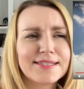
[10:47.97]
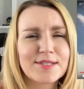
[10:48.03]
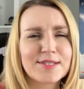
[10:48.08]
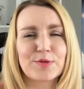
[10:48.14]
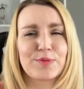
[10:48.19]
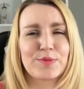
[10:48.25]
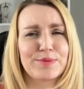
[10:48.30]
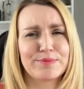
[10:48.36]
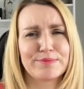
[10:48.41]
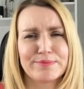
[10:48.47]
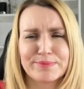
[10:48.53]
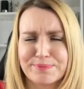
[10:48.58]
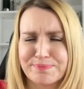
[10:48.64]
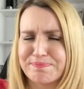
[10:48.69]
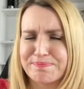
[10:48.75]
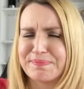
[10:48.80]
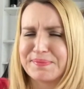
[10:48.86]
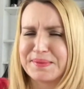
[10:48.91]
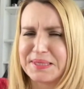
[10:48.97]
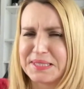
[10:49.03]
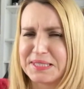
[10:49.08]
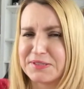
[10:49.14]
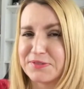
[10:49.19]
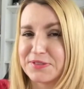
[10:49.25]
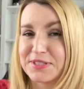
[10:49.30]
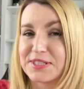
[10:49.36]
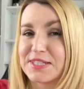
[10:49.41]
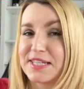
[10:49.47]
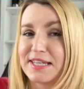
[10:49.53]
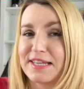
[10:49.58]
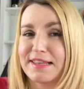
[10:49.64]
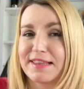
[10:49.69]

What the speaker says: So it's interesting,